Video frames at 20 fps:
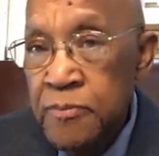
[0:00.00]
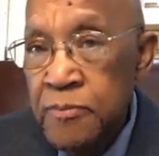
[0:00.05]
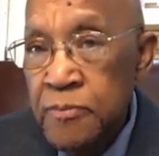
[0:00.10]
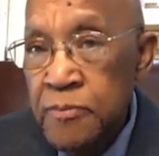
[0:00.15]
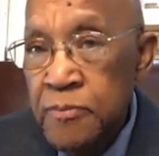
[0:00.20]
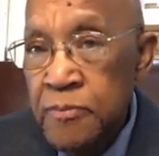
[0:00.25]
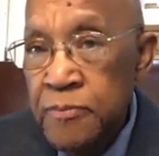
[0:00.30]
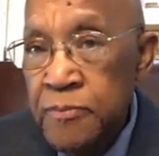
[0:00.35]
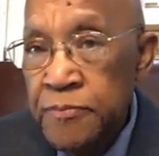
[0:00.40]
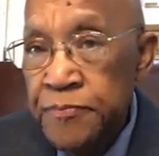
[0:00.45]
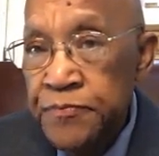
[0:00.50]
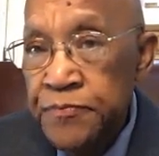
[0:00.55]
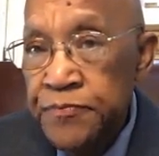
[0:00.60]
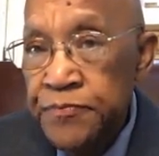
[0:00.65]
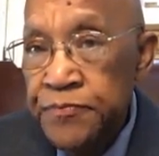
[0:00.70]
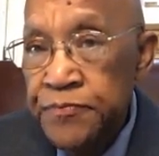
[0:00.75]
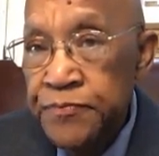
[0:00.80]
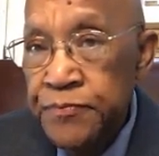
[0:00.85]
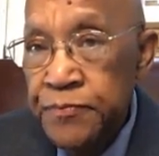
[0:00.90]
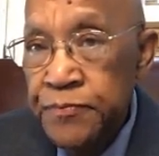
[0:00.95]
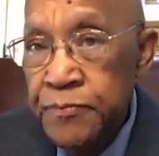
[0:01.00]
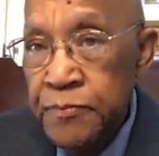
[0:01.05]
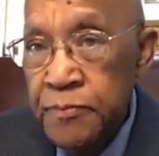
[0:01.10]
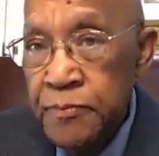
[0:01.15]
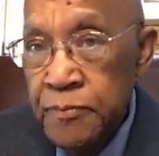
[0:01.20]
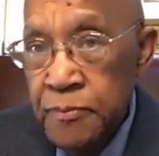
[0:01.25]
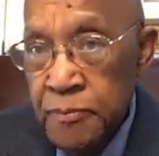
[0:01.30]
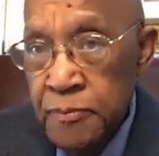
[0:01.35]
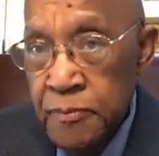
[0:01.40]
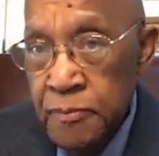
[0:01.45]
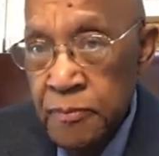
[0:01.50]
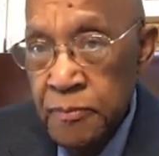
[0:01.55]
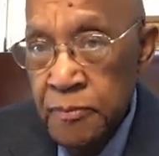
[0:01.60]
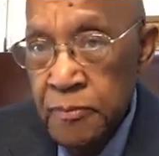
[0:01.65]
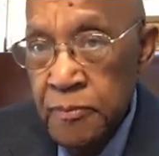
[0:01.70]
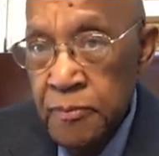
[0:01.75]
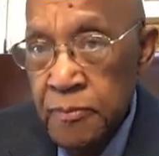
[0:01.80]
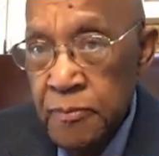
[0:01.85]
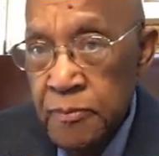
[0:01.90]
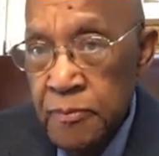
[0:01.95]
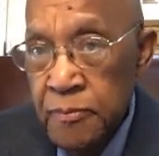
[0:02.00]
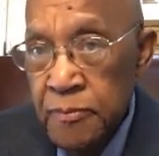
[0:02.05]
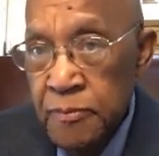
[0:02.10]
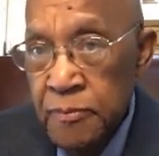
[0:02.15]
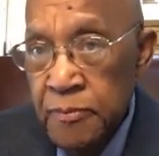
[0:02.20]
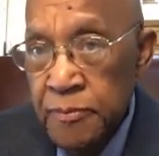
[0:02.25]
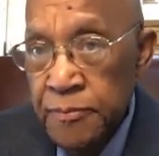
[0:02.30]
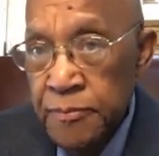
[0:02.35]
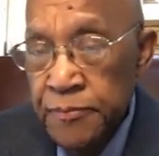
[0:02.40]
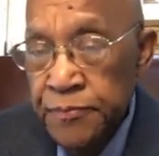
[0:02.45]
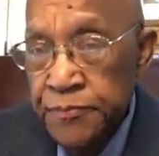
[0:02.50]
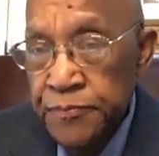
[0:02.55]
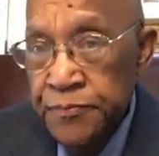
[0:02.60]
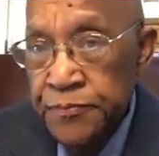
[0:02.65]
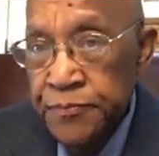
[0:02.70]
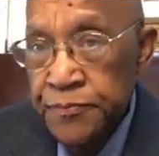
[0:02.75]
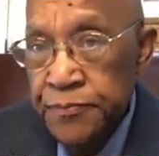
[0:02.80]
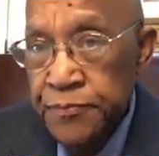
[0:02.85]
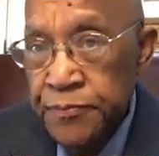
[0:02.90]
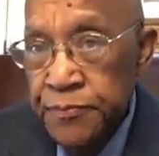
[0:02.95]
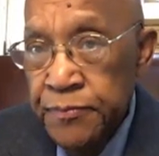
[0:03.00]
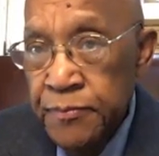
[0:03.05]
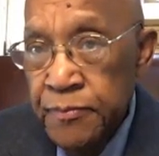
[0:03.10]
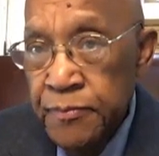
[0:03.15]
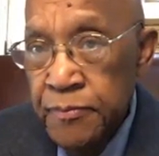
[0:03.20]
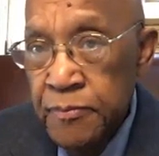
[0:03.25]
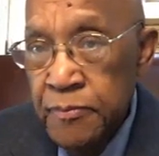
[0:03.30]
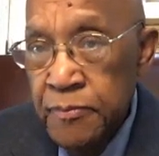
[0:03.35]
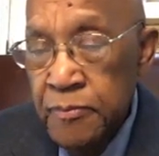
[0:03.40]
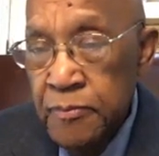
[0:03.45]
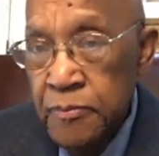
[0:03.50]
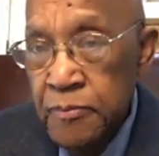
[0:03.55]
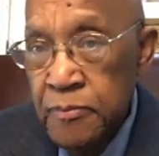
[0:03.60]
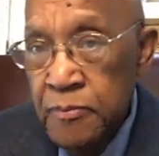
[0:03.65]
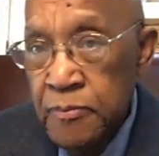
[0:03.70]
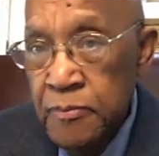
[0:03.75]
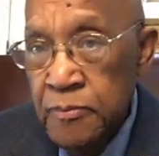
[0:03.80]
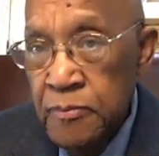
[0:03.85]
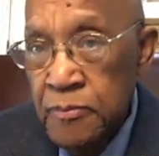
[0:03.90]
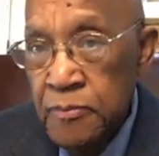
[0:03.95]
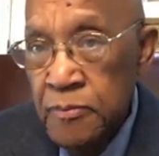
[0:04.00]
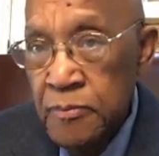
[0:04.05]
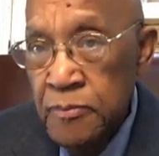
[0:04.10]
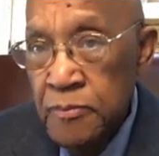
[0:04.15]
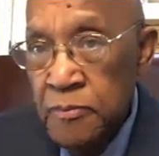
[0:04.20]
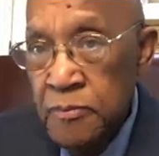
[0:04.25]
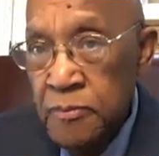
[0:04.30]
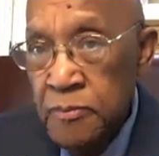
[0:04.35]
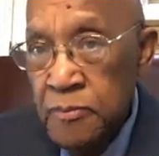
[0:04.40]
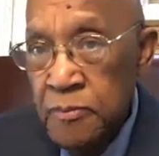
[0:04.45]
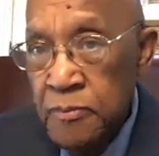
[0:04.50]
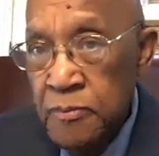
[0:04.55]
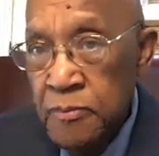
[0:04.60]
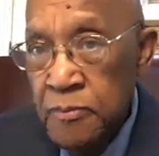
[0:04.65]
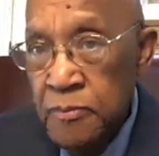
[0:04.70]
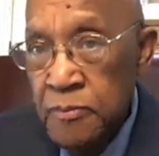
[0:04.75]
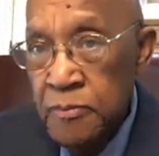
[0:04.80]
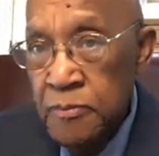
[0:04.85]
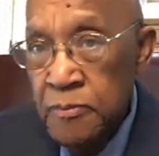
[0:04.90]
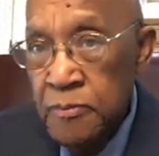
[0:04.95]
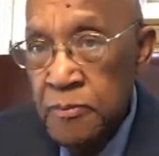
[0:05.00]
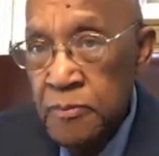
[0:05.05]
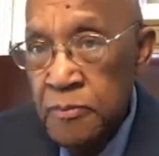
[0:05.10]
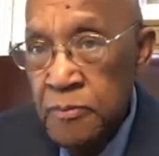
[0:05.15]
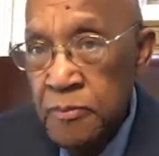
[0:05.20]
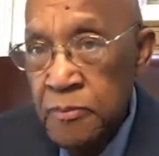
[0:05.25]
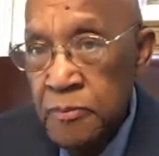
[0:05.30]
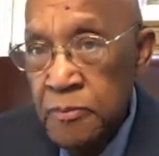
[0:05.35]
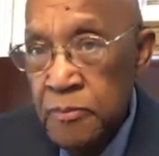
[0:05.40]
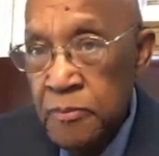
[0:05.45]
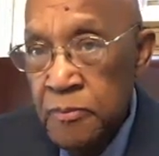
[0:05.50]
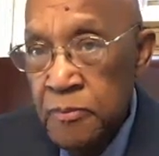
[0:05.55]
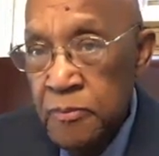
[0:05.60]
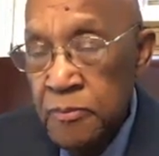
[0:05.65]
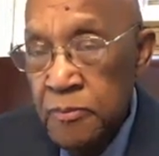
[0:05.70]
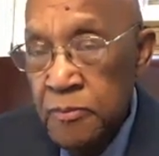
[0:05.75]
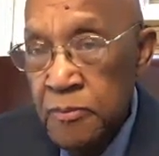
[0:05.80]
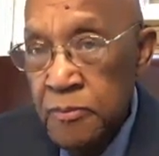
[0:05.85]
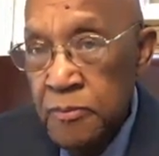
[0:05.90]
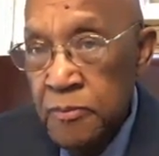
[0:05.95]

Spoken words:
No words are spoken by the person on screen.